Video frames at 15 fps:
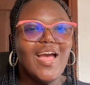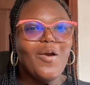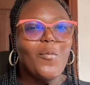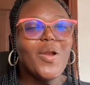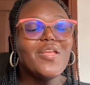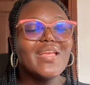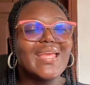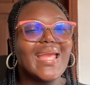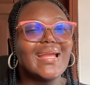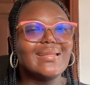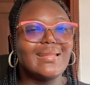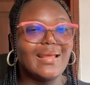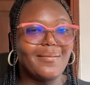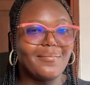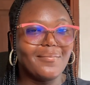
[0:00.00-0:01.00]
when you get
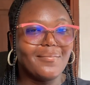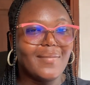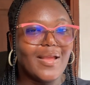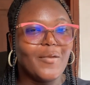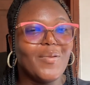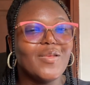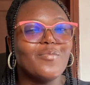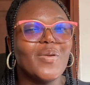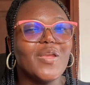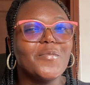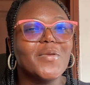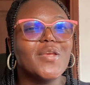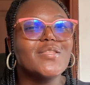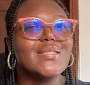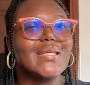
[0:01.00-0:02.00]
them, and when you
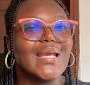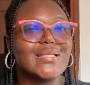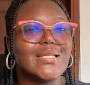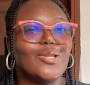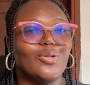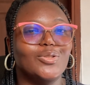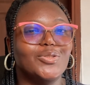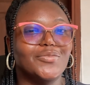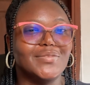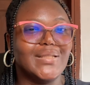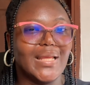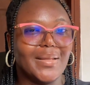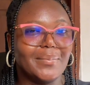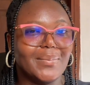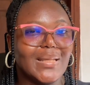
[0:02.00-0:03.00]
begin to get a lot of
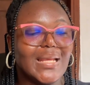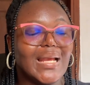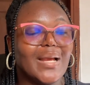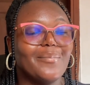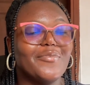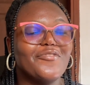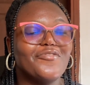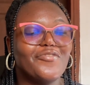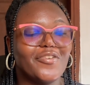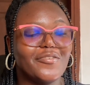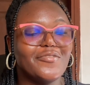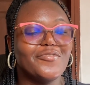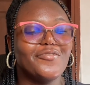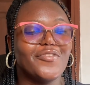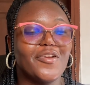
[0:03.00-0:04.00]
them, it can be
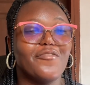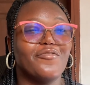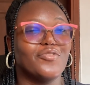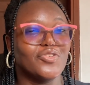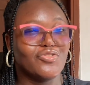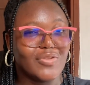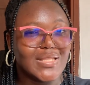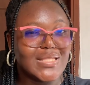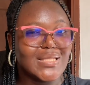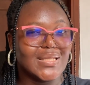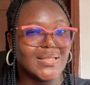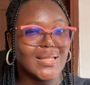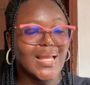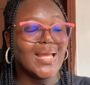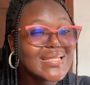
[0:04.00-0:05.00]
very, very
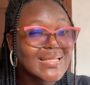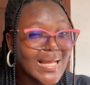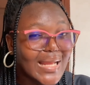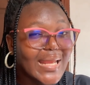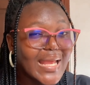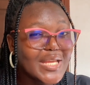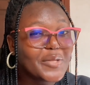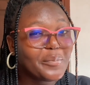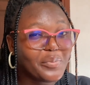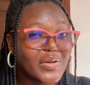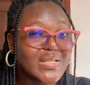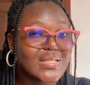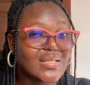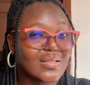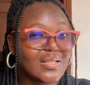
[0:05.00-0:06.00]
frustrating. It can get
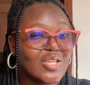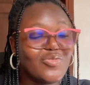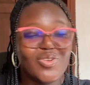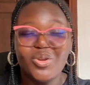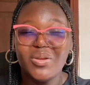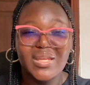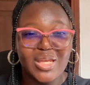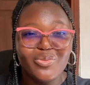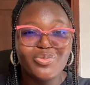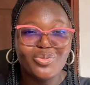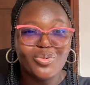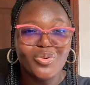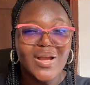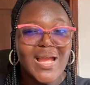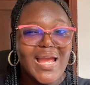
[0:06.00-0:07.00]
depressing if you're not
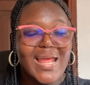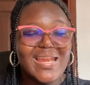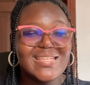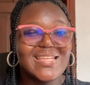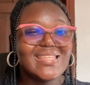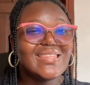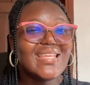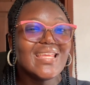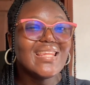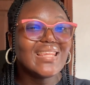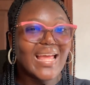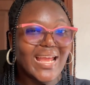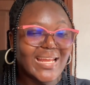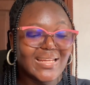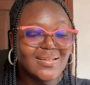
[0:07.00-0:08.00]
careful. There's a thin
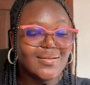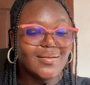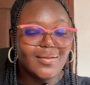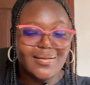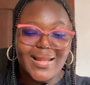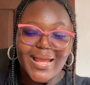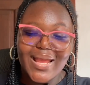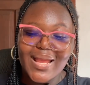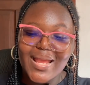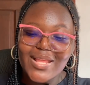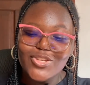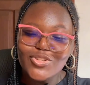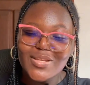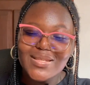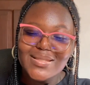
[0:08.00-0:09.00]
line, like
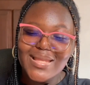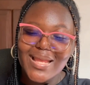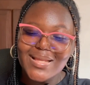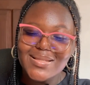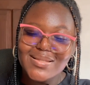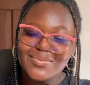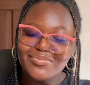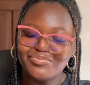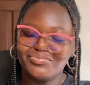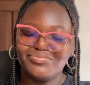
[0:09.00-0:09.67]
it just takes,